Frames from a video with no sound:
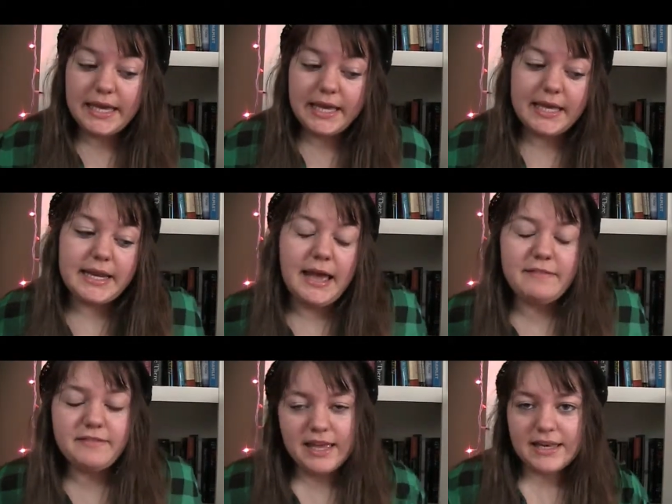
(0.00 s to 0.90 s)
in
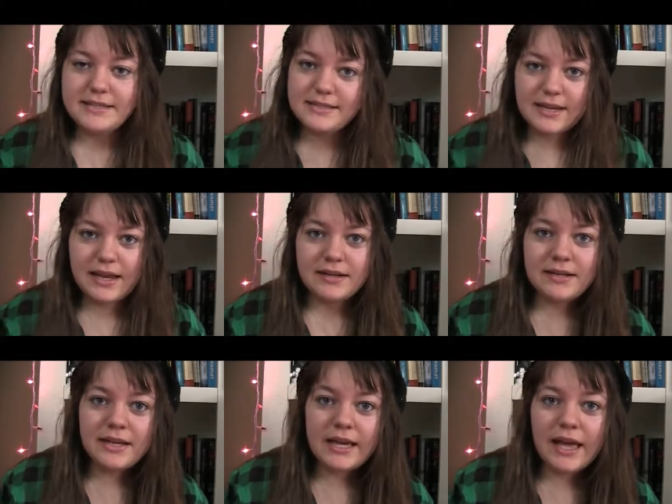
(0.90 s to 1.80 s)
Afghanistan
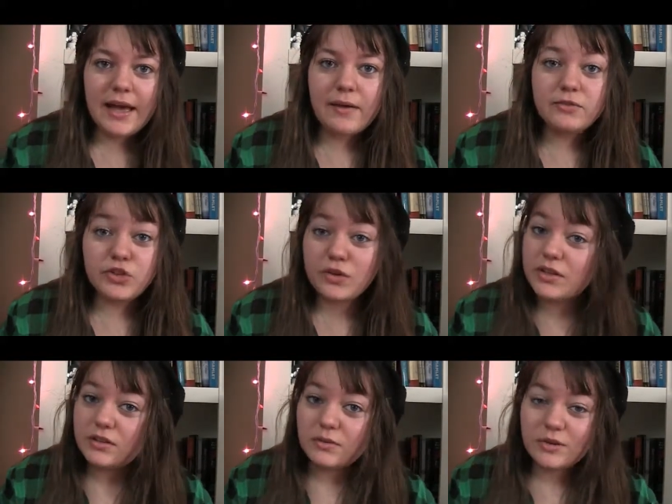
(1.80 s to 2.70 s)

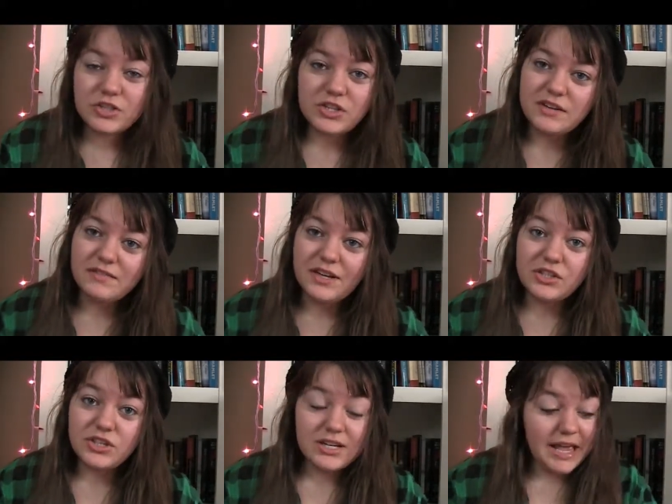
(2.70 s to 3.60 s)
during the Russian
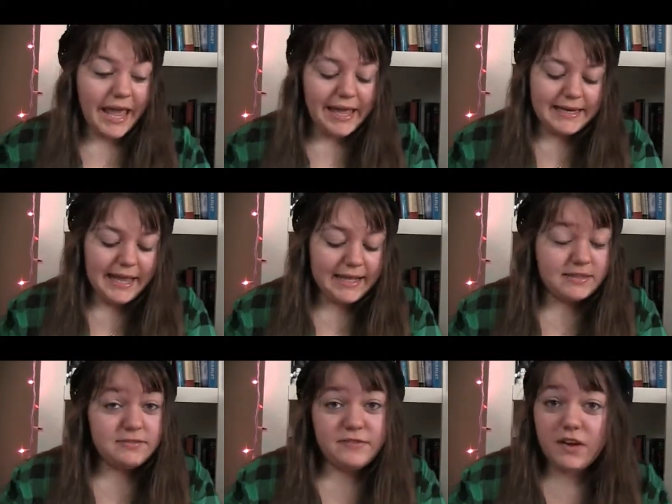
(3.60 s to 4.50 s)
invasion, and it's